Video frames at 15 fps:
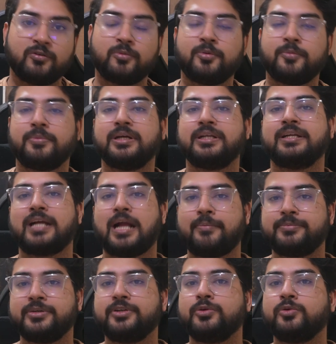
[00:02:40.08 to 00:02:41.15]
for preparing
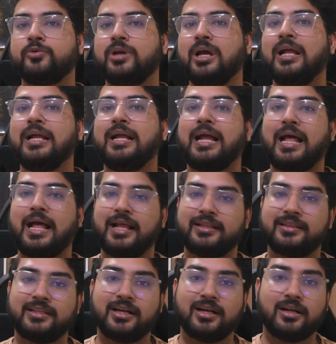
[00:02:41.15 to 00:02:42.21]
aptitude
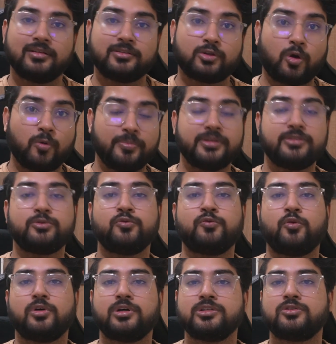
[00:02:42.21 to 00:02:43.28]
and the topics to
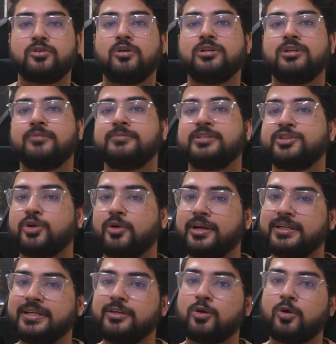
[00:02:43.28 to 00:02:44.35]
focus on, the
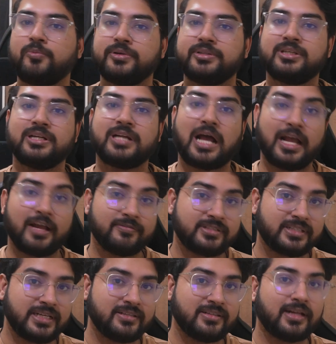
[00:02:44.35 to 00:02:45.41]
majority topics that I have
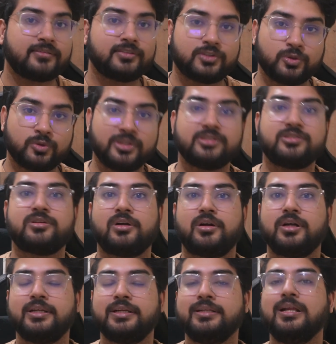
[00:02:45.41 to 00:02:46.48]
seen that students
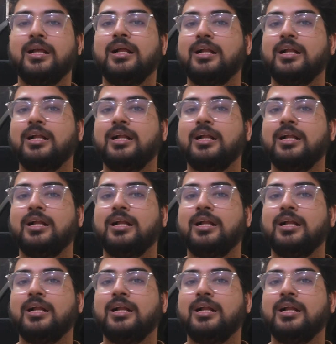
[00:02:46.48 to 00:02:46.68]
struggle in